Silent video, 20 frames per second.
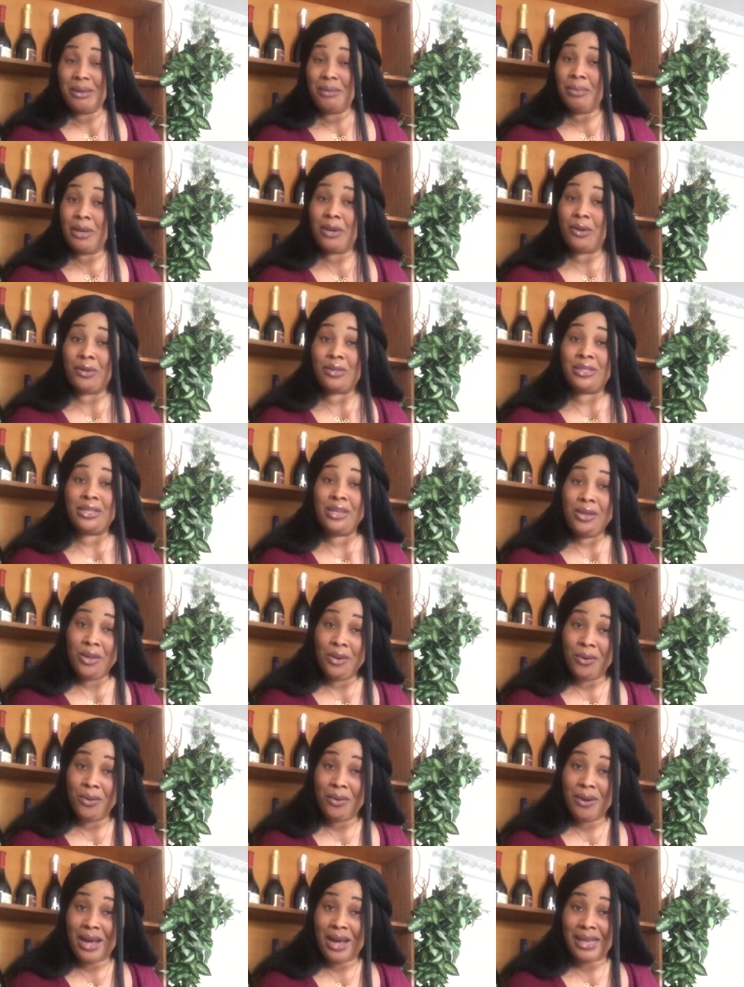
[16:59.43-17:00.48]
because
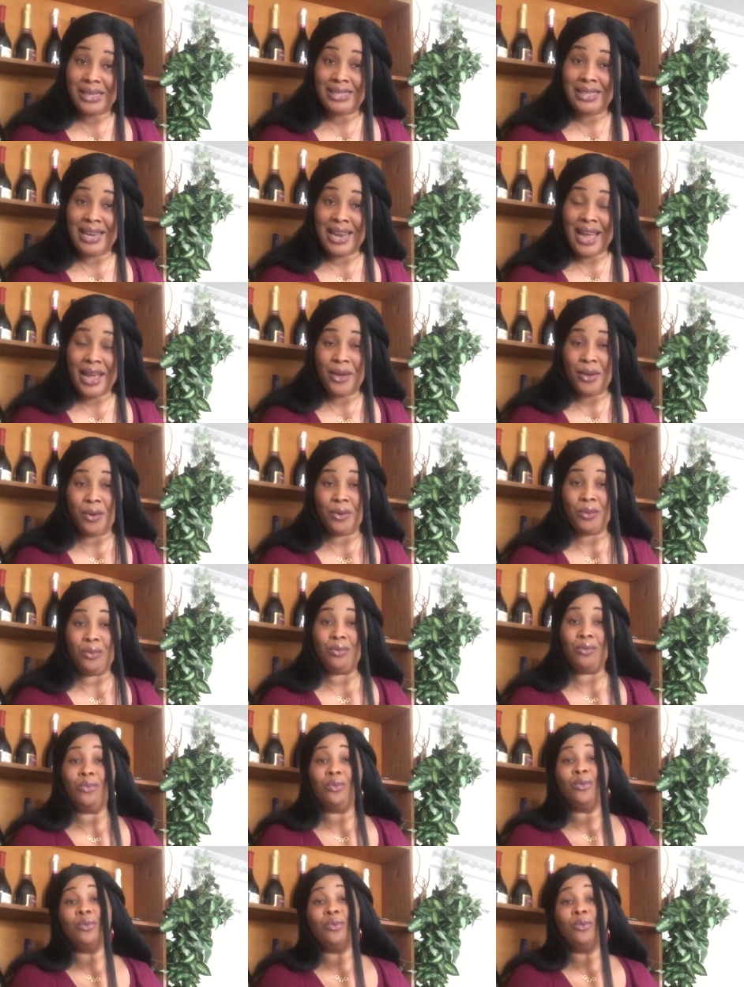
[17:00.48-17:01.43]
Leo as a lion